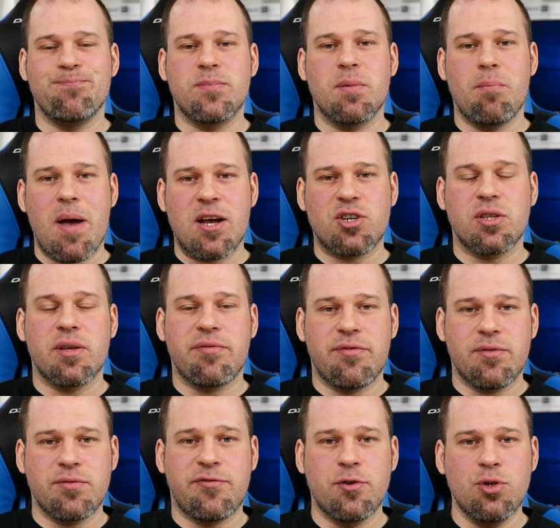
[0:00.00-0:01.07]
measure the
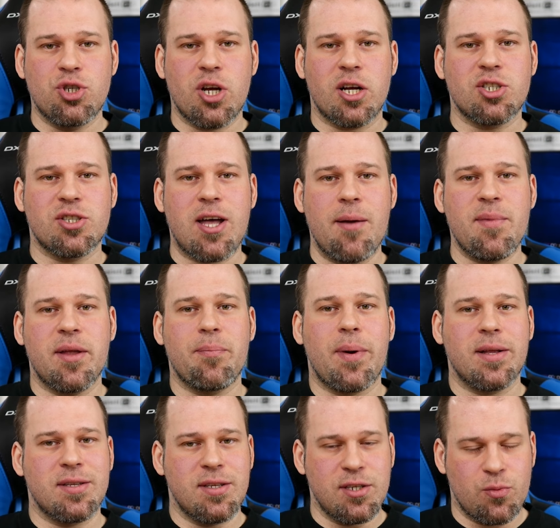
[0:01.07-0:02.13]
full charge time yet,
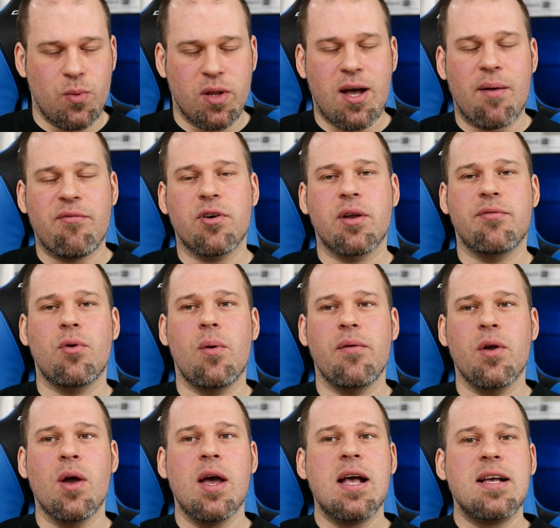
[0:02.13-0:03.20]
but this will come for the full
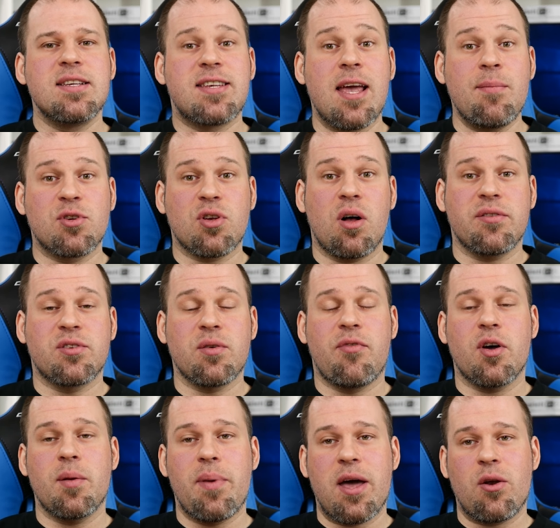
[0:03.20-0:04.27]
review. Same as also
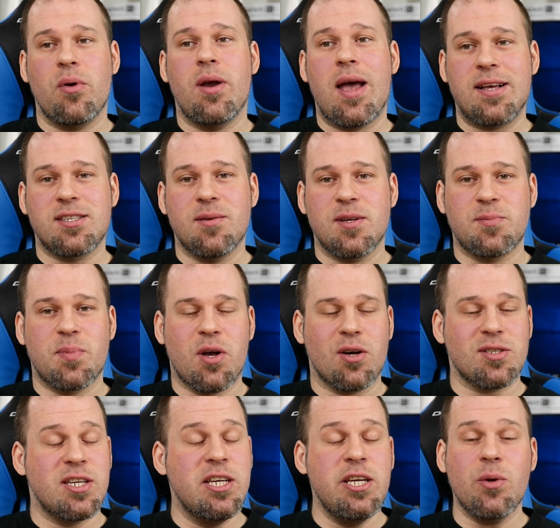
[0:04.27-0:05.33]
for the battery estimate,
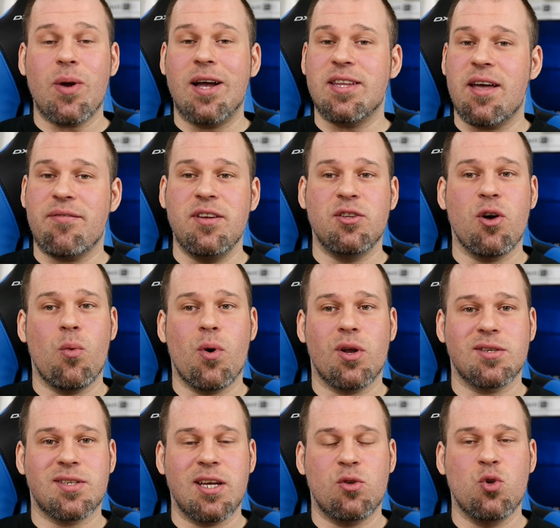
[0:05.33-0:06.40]
because here I definitely don't want
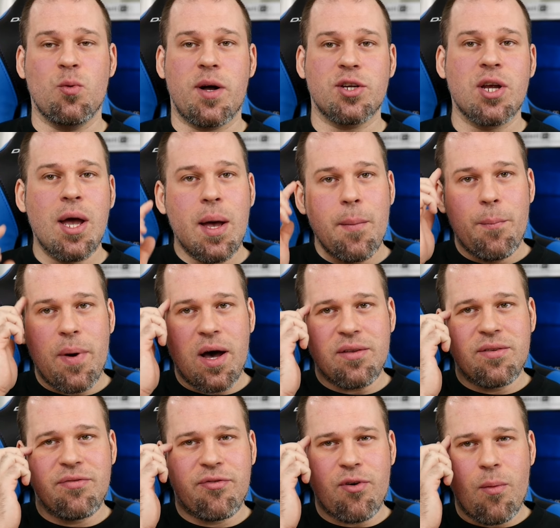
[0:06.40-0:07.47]
to say too much,
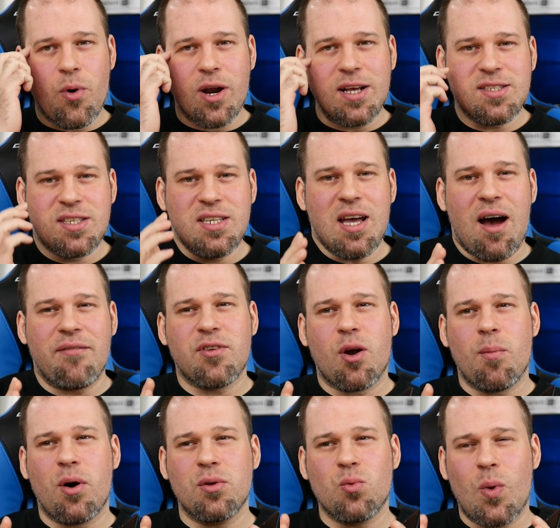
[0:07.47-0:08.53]
but from what I see after
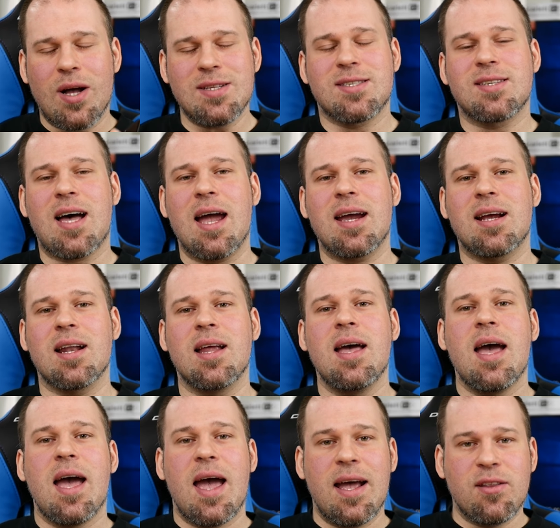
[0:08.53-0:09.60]
about one cycle
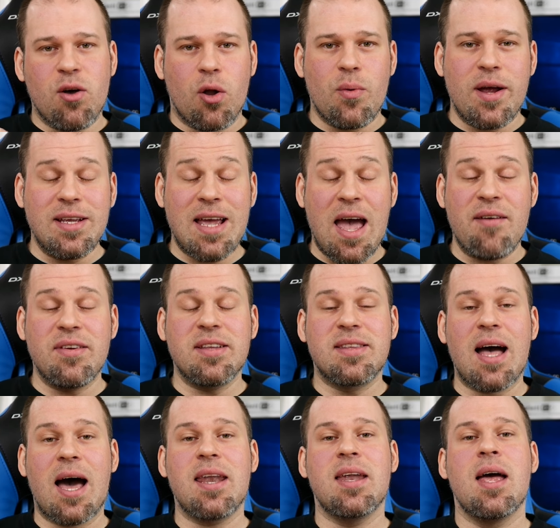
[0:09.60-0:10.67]
and already having
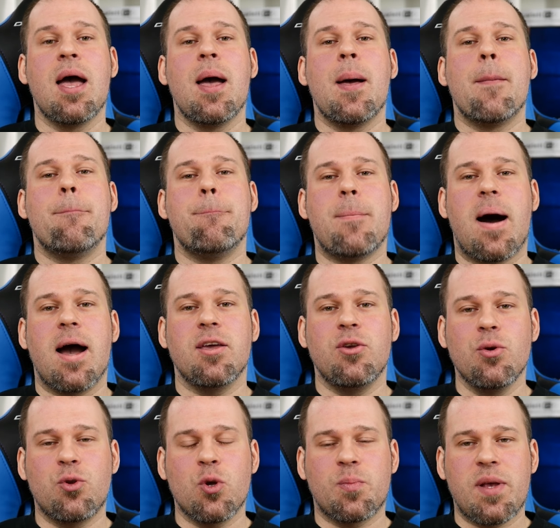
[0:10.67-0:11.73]
done my
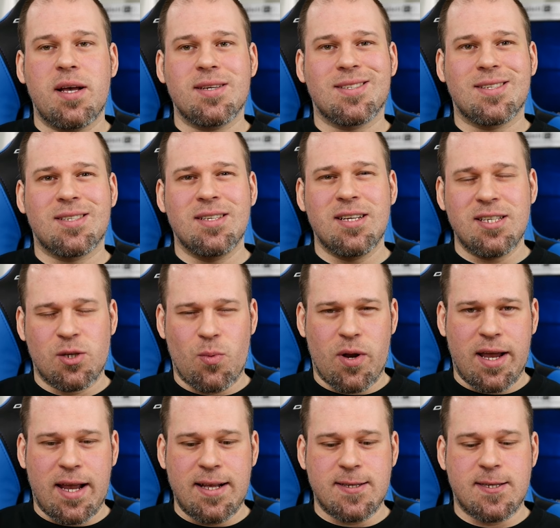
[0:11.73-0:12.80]
YouTube test, this is what
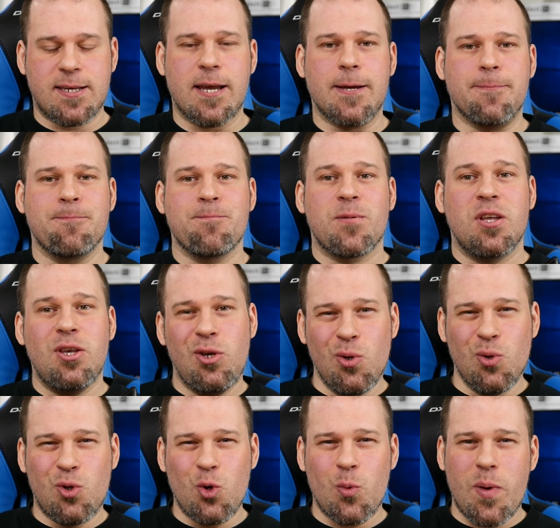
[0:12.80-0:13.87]
I can say.
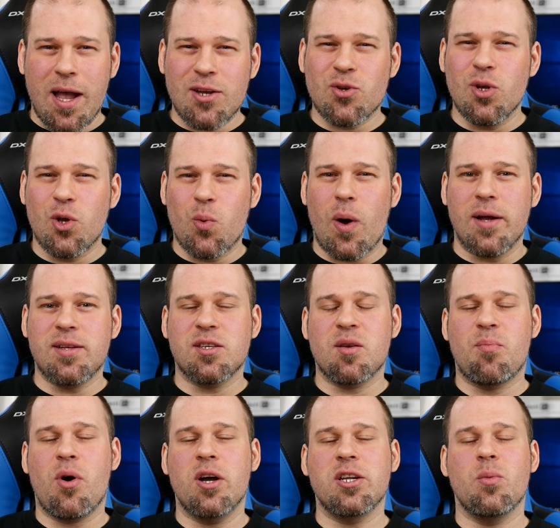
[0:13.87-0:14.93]
YouTube actually quite
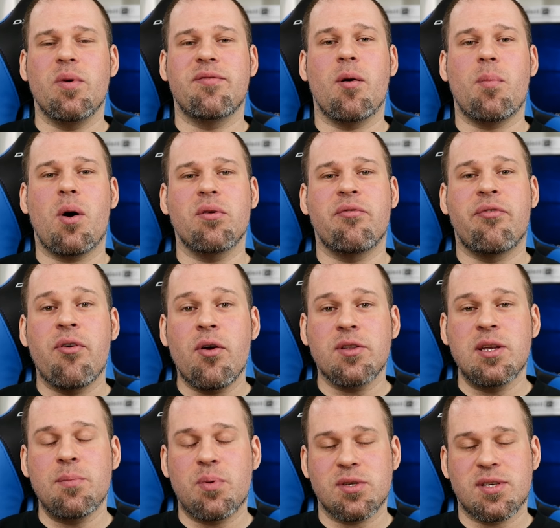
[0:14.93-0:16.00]
disappointing with about
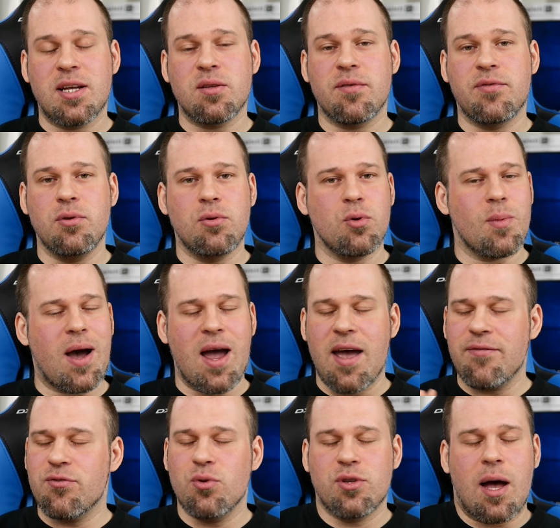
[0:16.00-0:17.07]
13% of YouTube. I
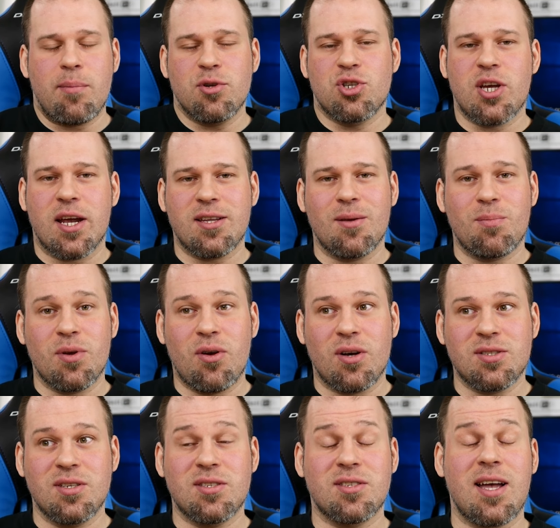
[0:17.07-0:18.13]
have to double check that,
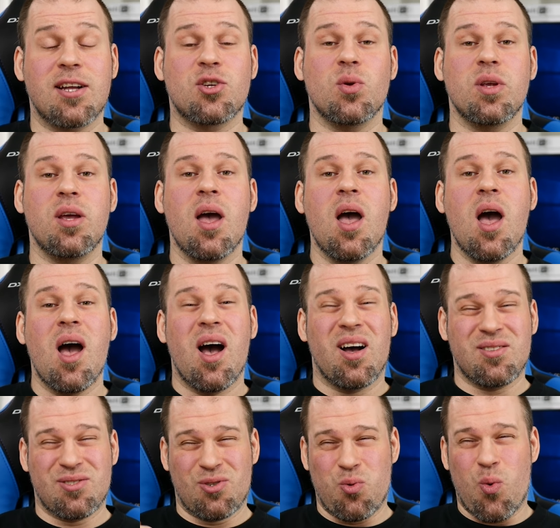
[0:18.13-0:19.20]
because this is actually
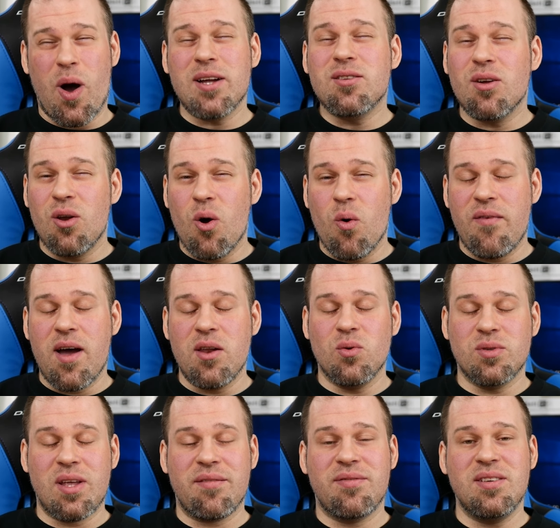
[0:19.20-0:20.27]
quite a low value,
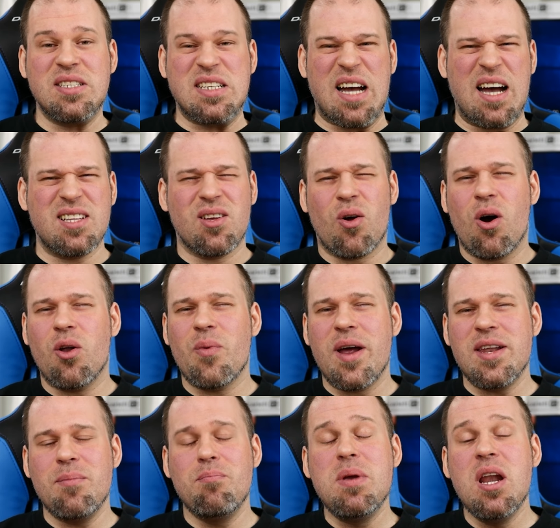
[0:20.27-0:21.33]
definitely kind of
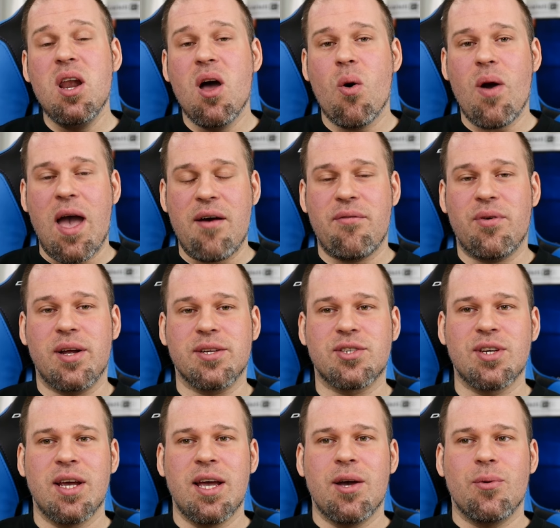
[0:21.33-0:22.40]
already below
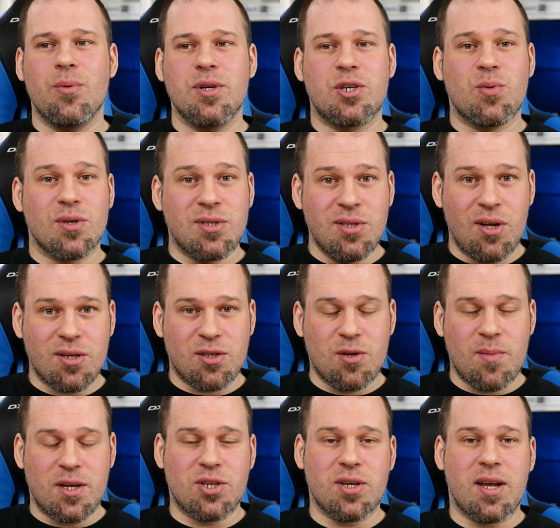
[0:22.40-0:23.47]
average, which was not so
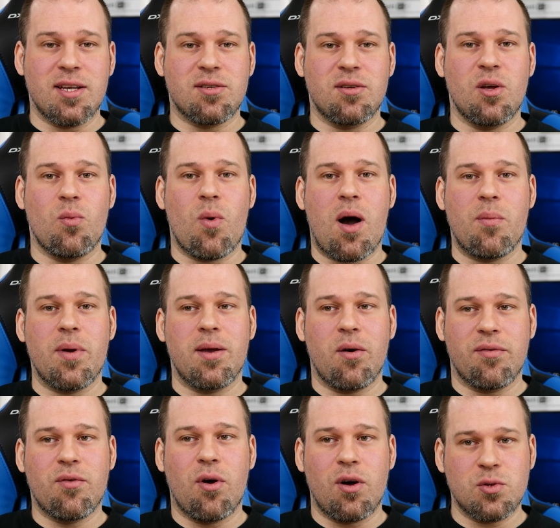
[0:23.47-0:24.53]
much the case on the Huawei.
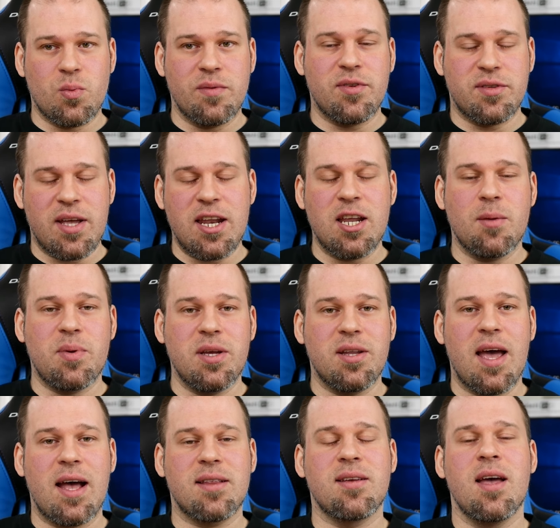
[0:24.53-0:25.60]
Of course, with the 1080p it
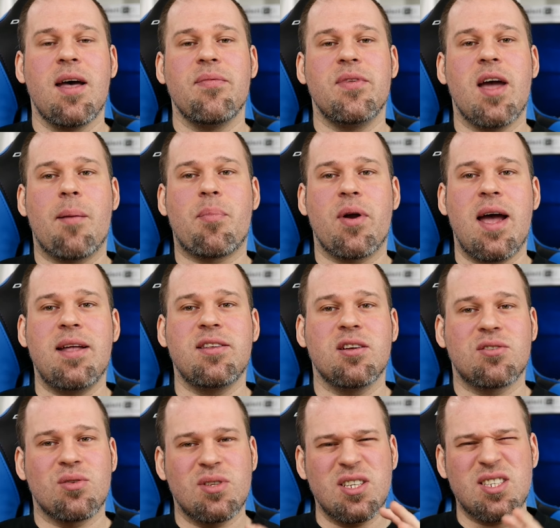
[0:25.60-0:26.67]
had the upper hand here,
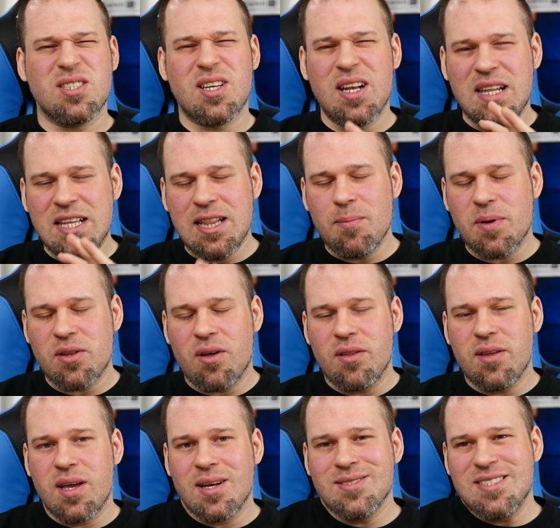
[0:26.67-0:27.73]
so this is a little bit on
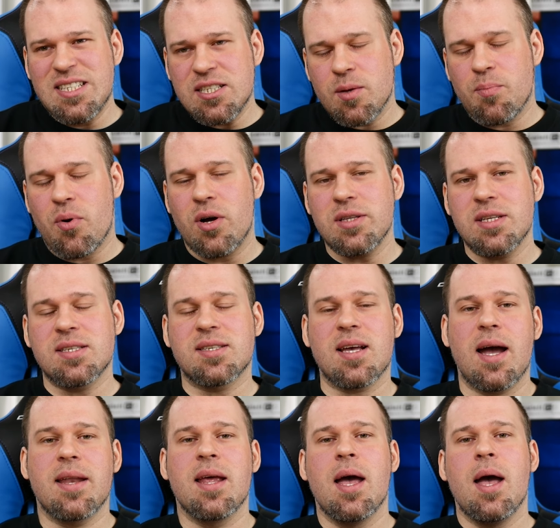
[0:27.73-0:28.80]
the disappointing
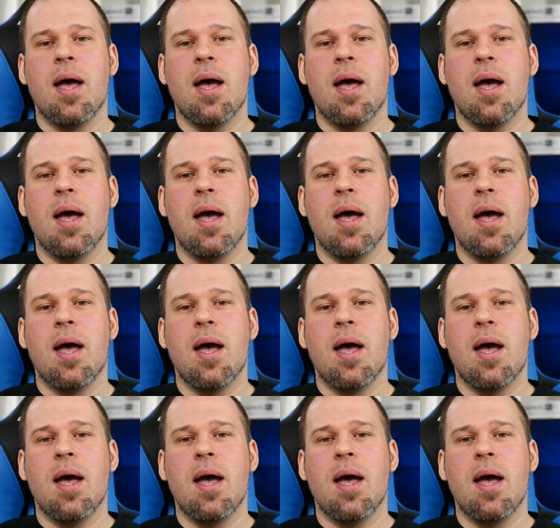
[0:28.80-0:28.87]
side.